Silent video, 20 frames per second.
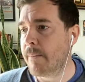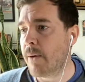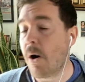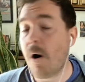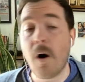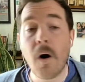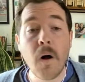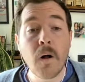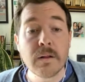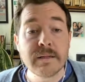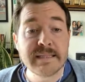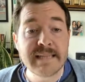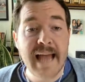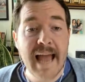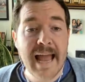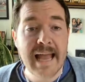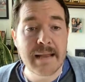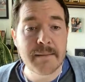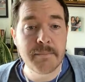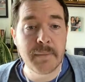All
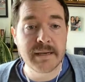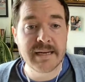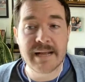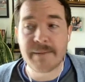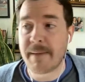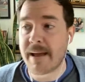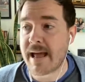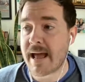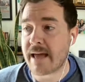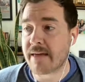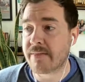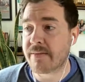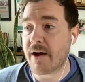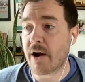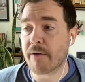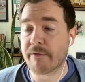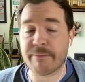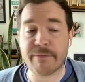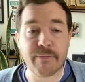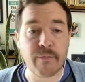day, Monday, May 8th,
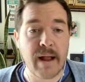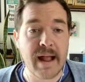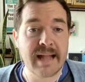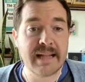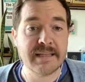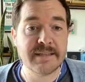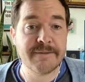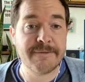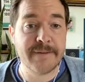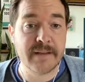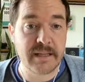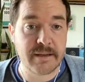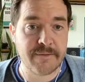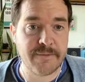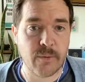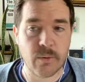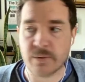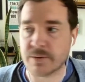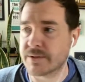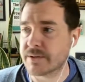our friends, Philly
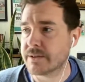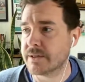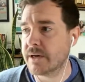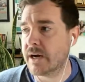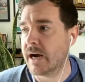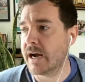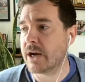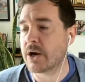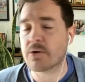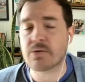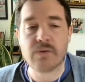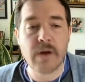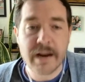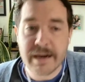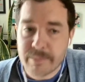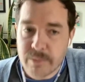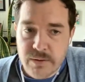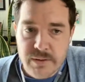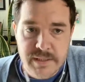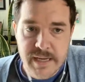Force,
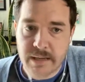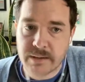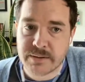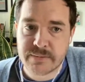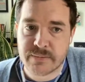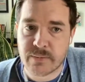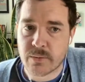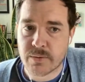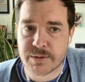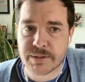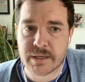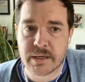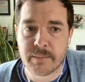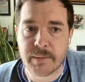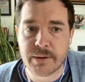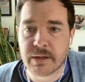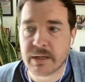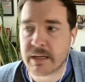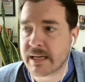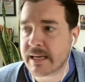incredible Salesforce
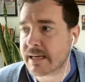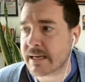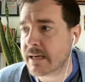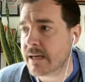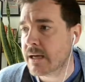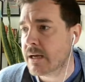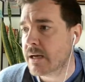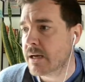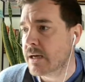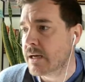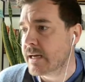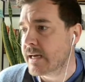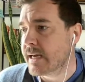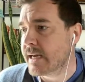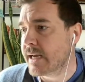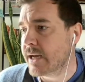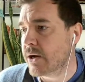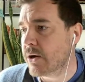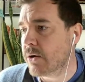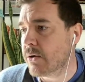community
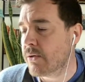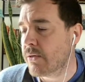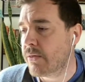here.